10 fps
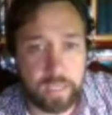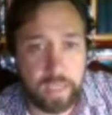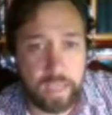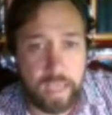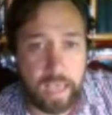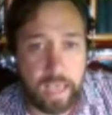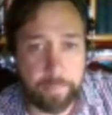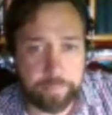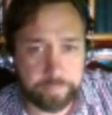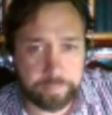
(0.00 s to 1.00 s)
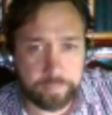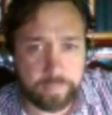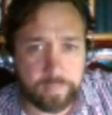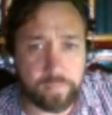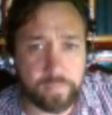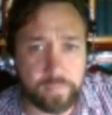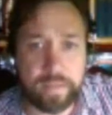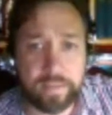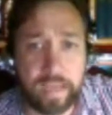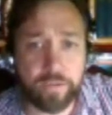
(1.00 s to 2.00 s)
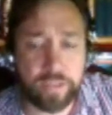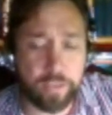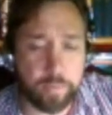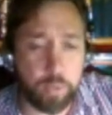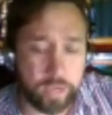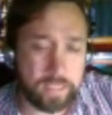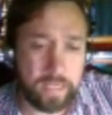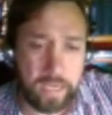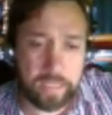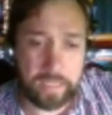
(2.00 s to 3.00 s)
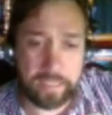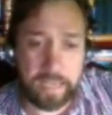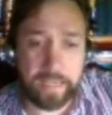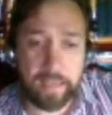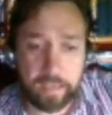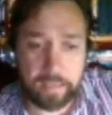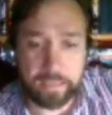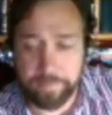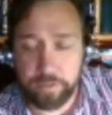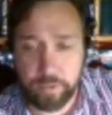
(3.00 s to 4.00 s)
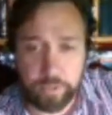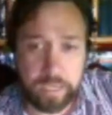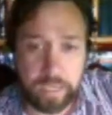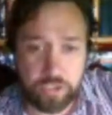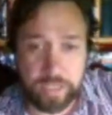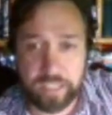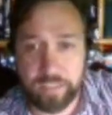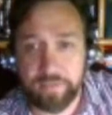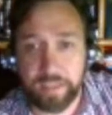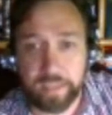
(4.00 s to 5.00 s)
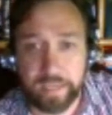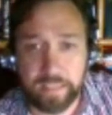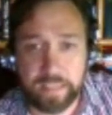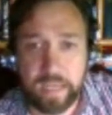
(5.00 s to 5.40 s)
Now, the other point to say that the difference between military and civilian is